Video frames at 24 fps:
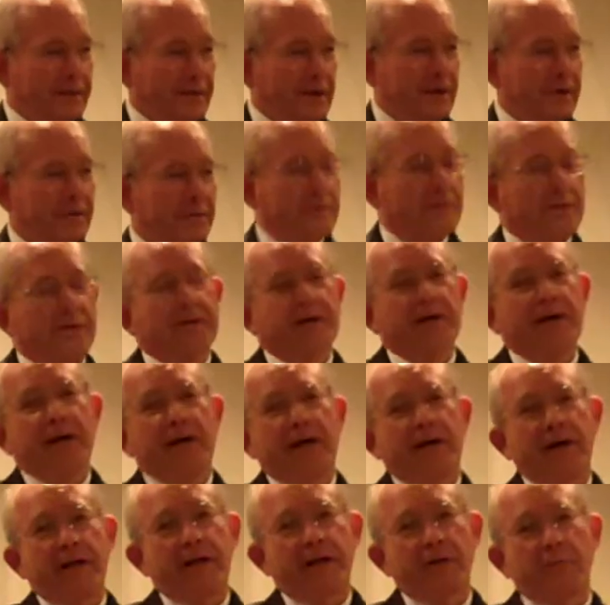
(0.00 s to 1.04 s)
Dr.
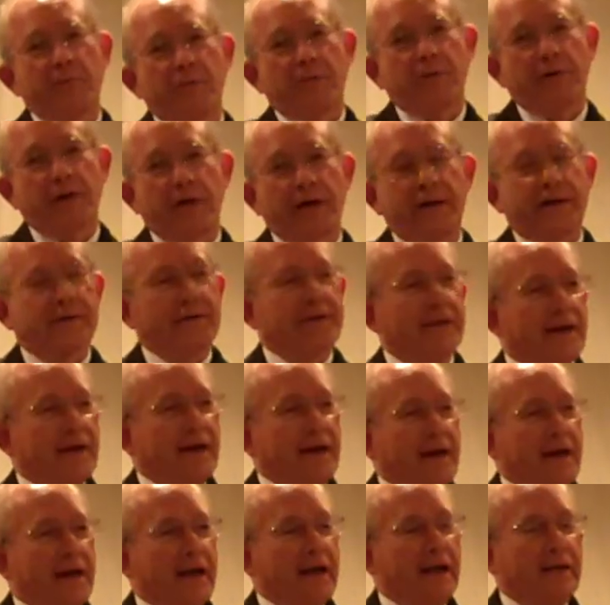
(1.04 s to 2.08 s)
Ali.
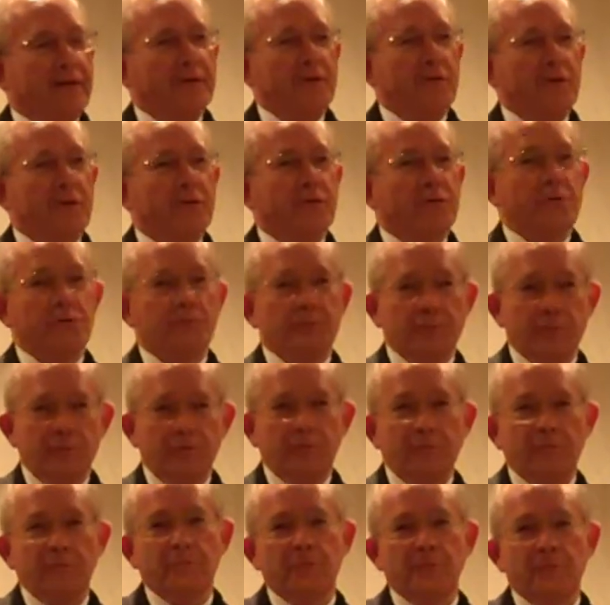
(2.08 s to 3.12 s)
And the
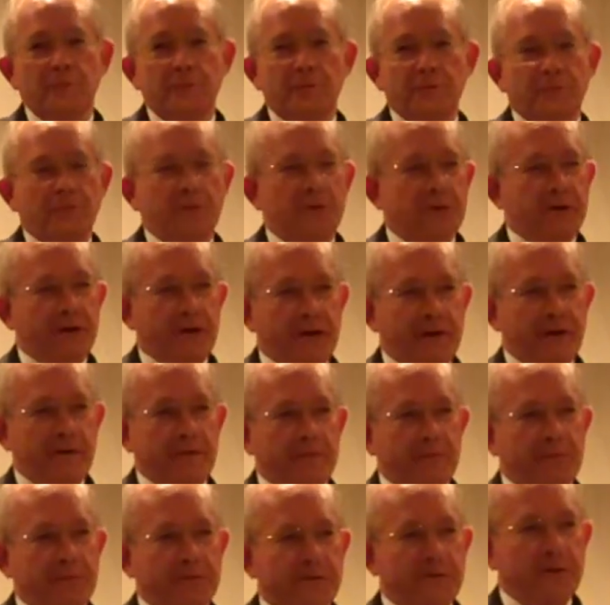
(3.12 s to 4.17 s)
two do
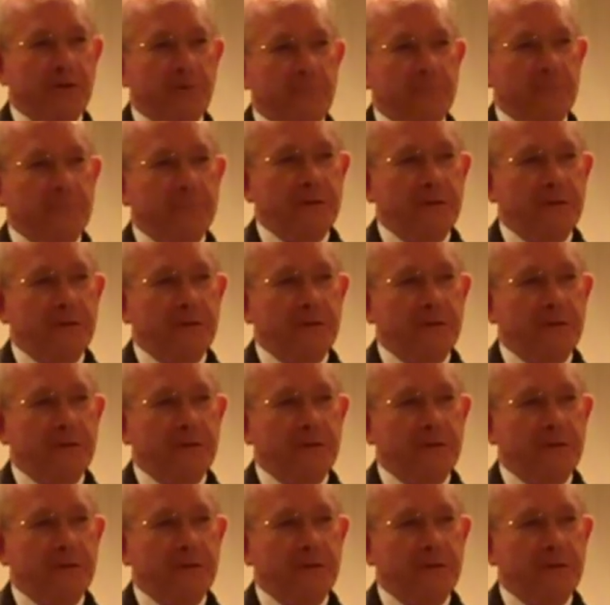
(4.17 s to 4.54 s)
share some